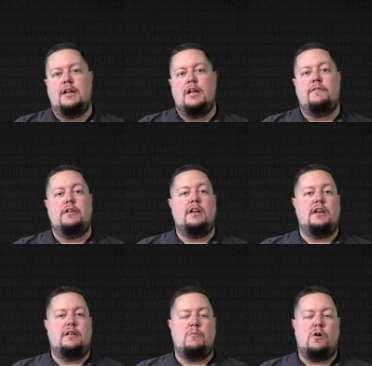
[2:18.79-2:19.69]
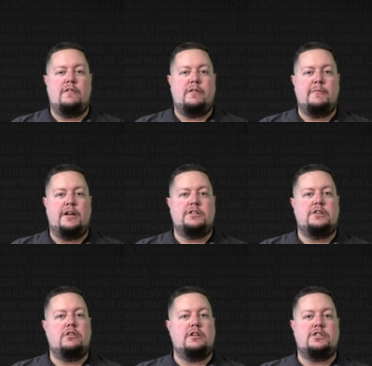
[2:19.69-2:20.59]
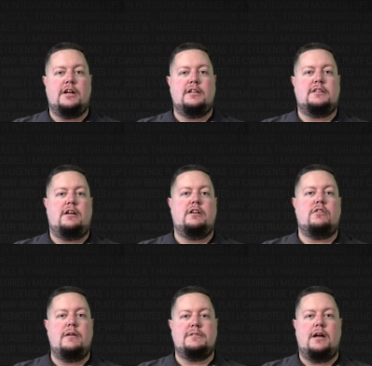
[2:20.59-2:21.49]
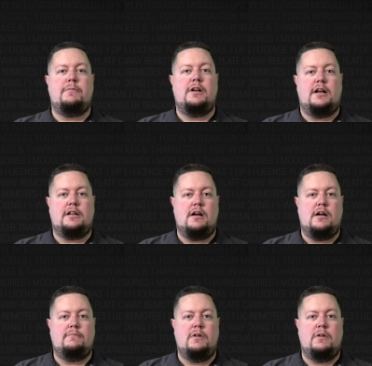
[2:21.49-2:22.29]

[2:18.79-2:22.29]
If you need any more information, you can check us out at crimestopper.com.